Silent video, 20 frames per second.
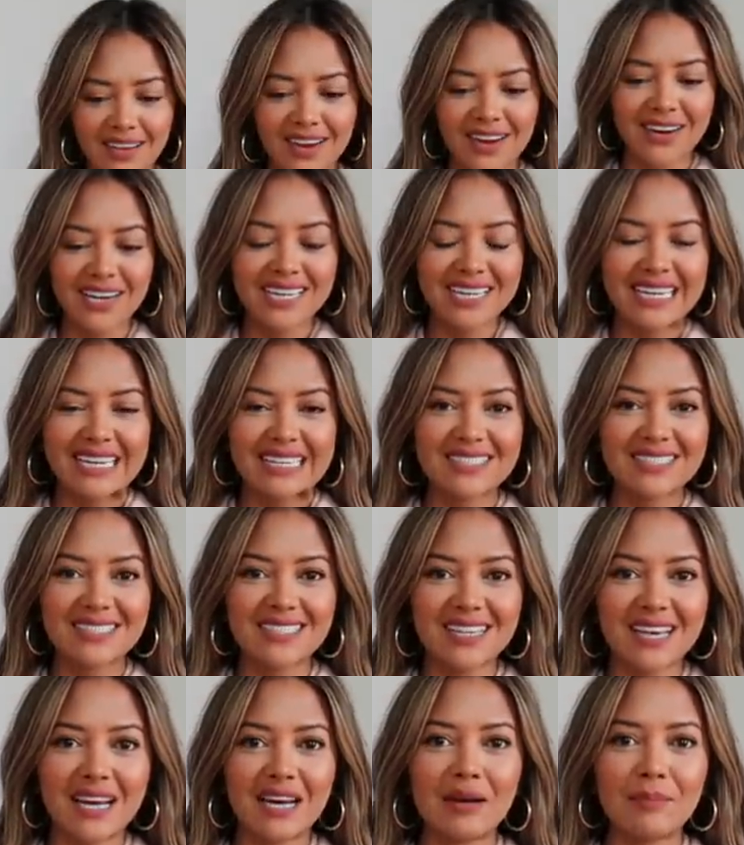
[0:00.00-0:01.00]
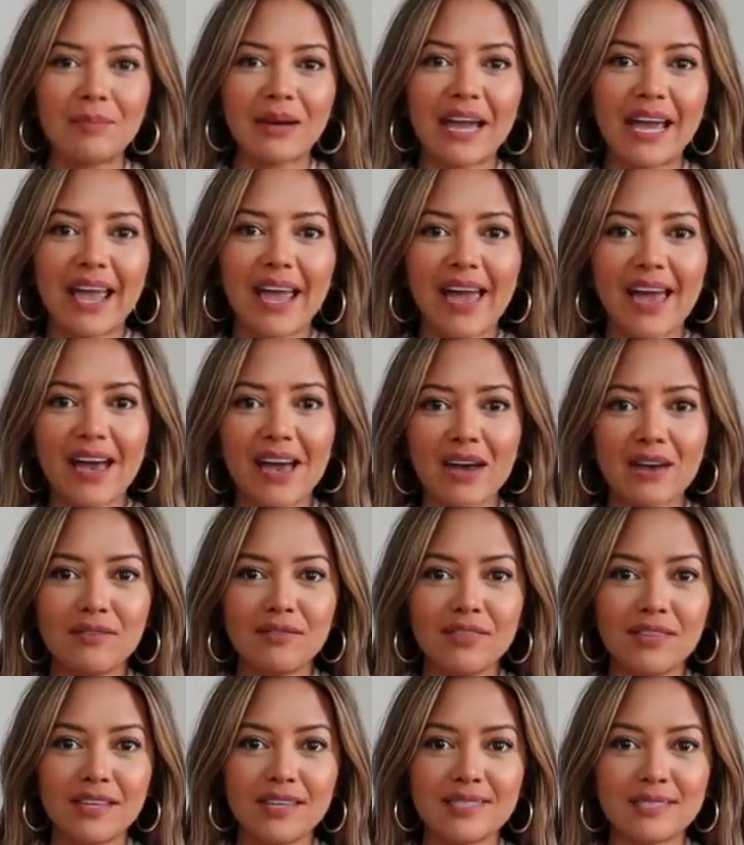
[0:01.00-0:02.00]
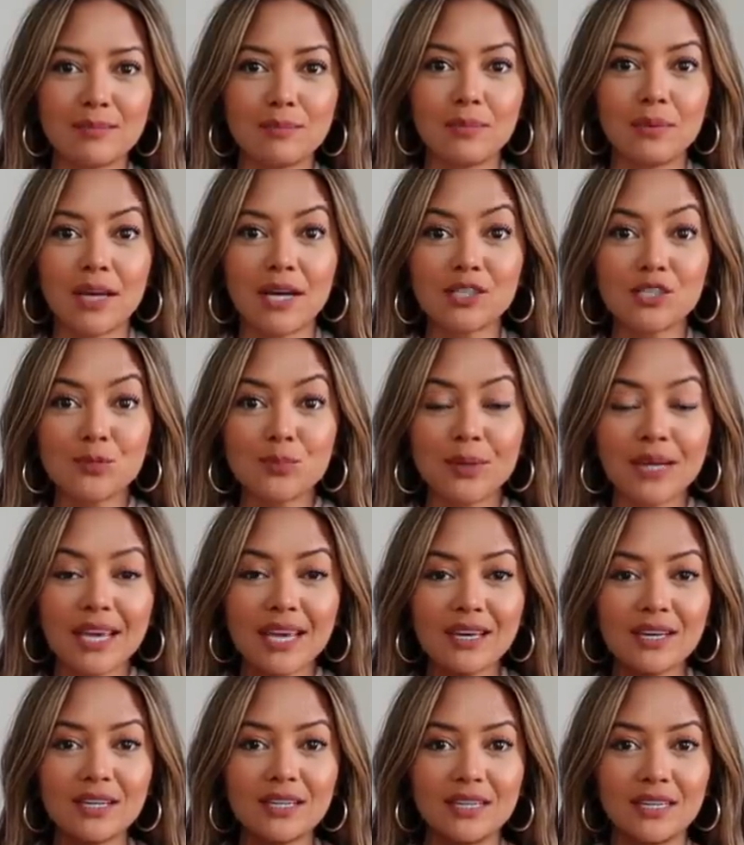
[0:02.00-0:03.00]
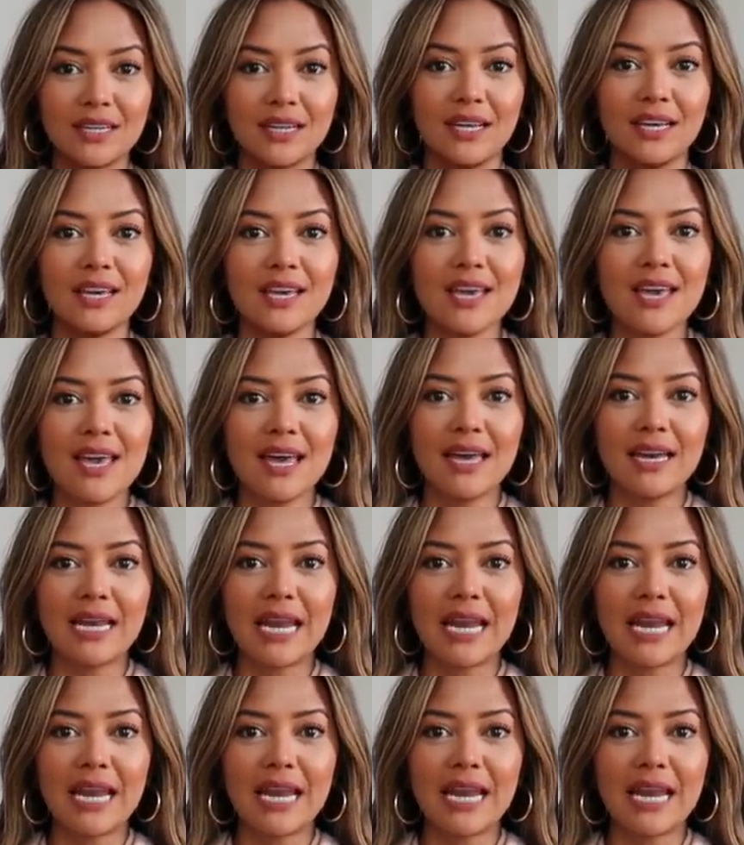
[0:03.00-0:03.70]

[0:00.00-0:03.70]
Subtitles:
All right, next up, I have this blush pink hoodie.